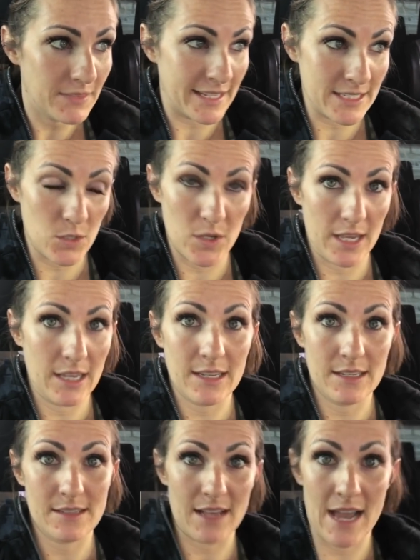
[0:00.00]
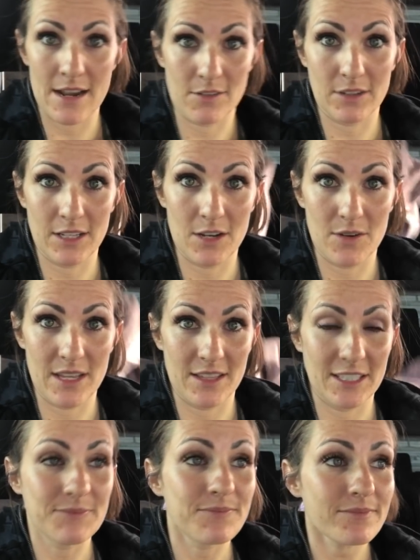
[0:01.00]
that's okay, because I didn't really know
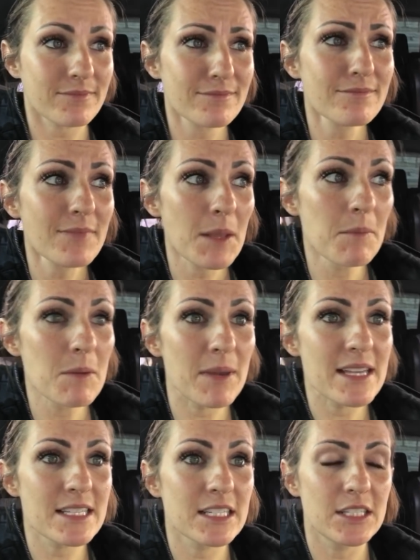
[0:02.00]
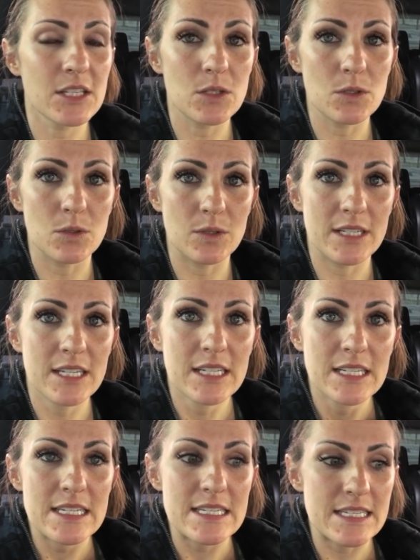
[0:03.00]
either. But basically you
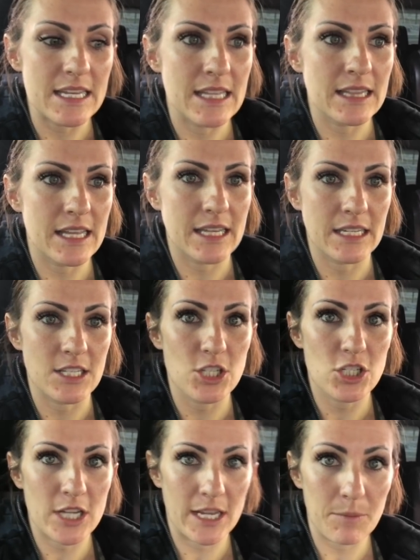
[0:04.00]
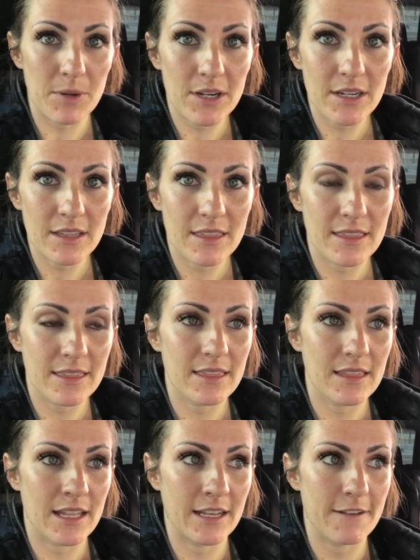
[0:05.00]
sit in like a chamber
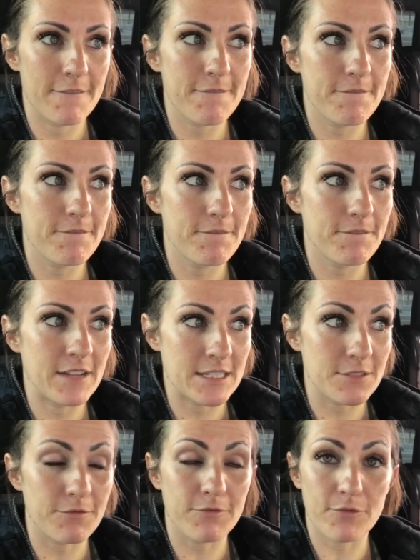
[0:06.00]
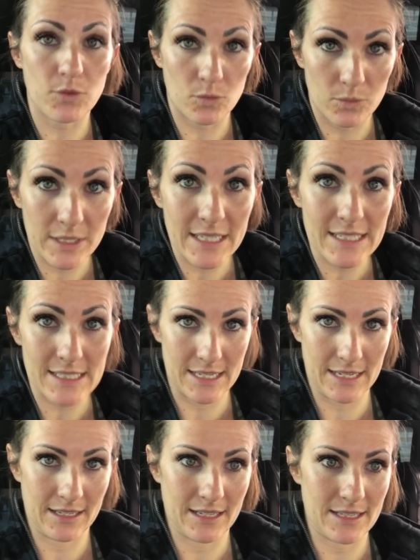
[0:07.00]
and it's
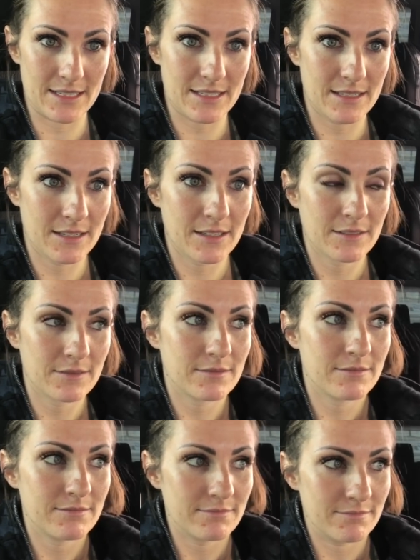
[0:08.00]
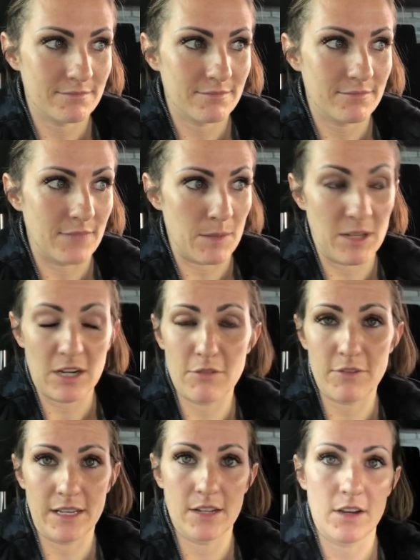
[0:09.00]
freezing. I'll
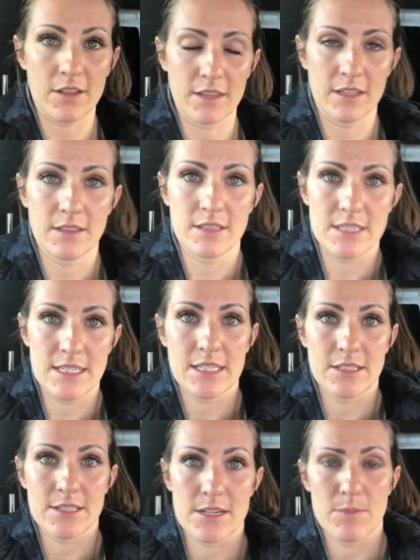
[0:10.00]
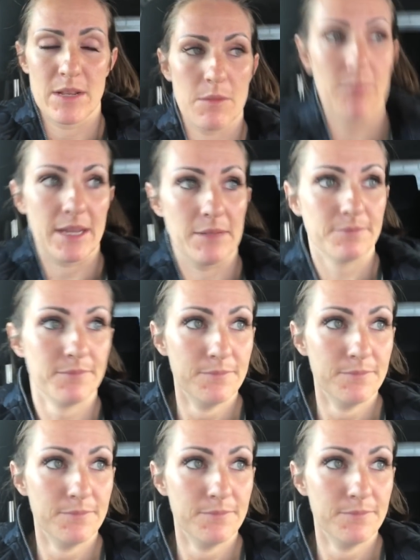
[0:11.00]
find out all the details here in a minute. But